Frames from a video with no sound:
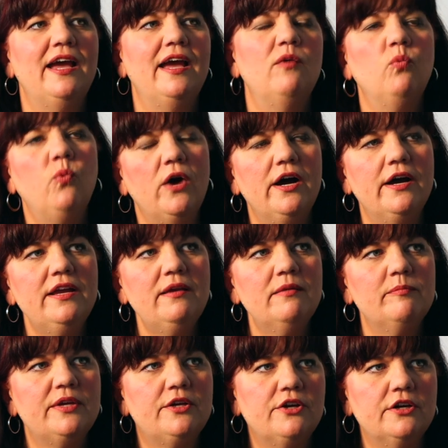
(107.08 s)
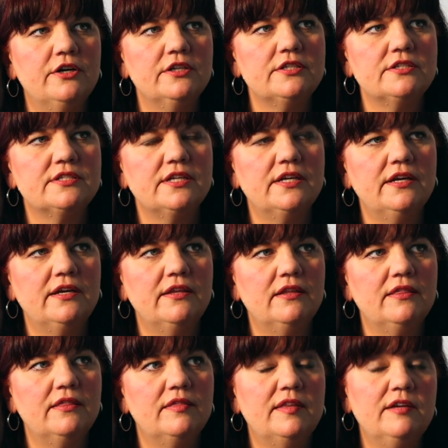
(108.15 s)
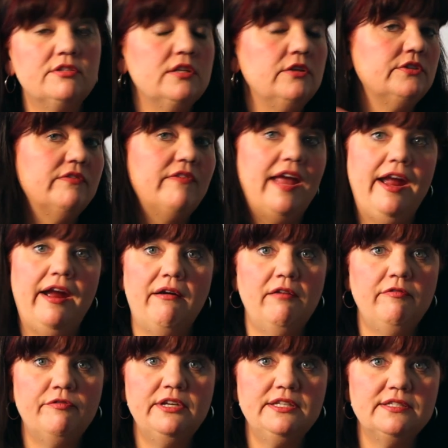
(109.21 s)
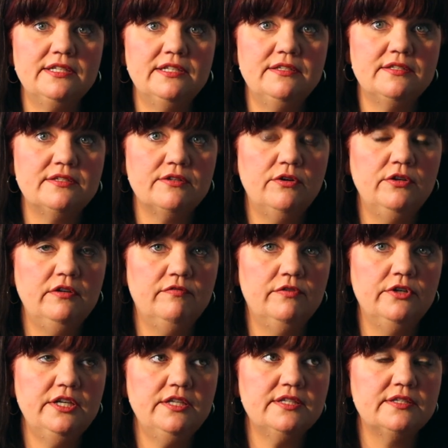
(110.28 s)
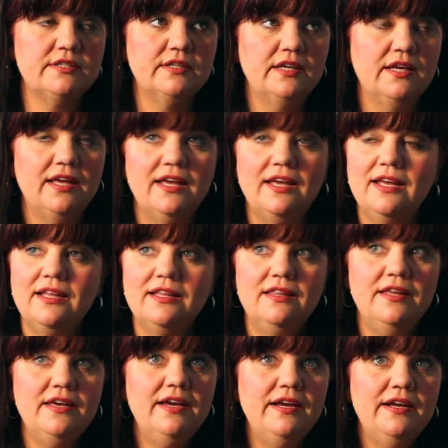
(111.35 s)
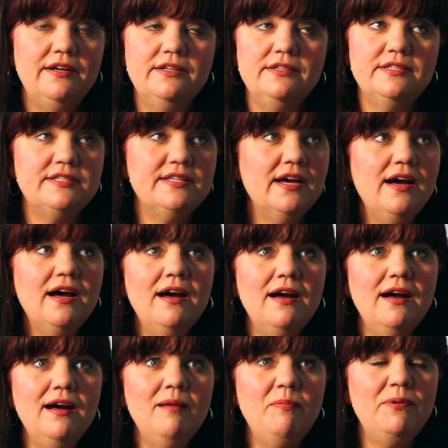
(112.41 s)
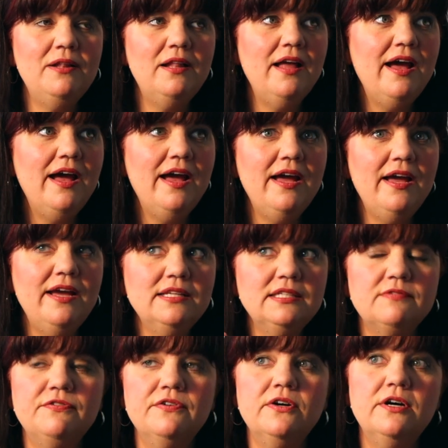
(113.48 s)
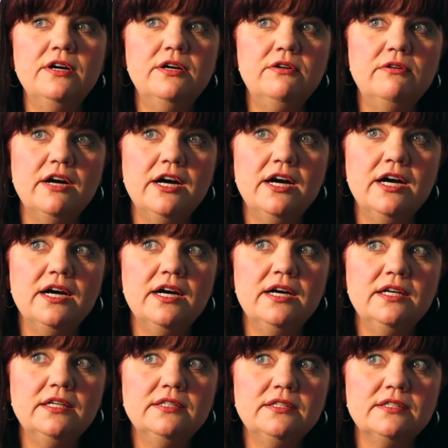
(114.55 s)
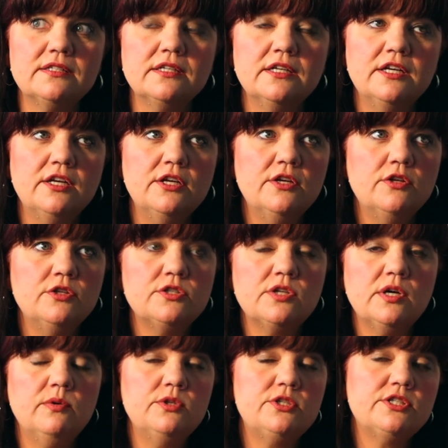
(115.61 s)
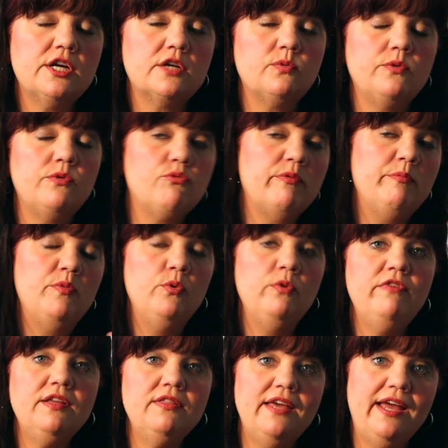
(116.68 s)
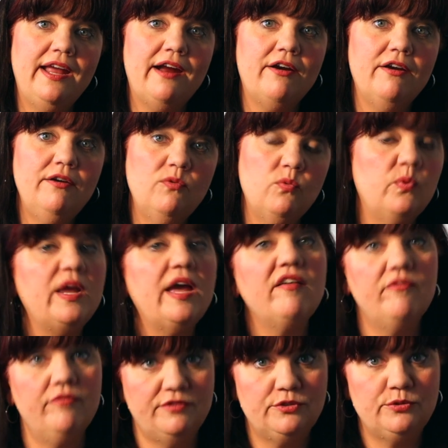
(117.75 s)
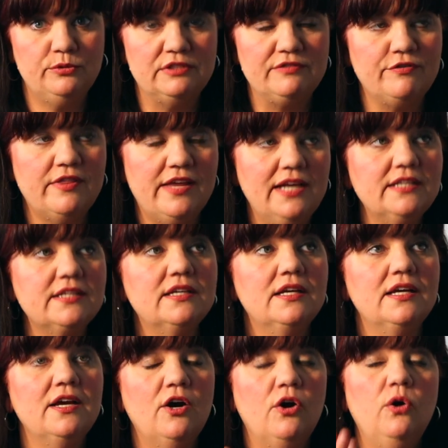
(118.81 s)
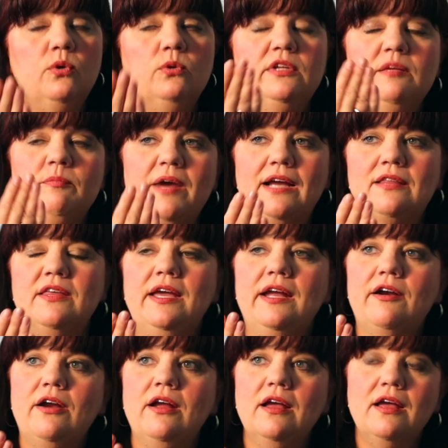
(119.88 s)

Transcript: Why? Because there's a lot of air, for instance, on your voice. There's a place for us. So I would start with removing the air. We have tools for that. Holding back the air.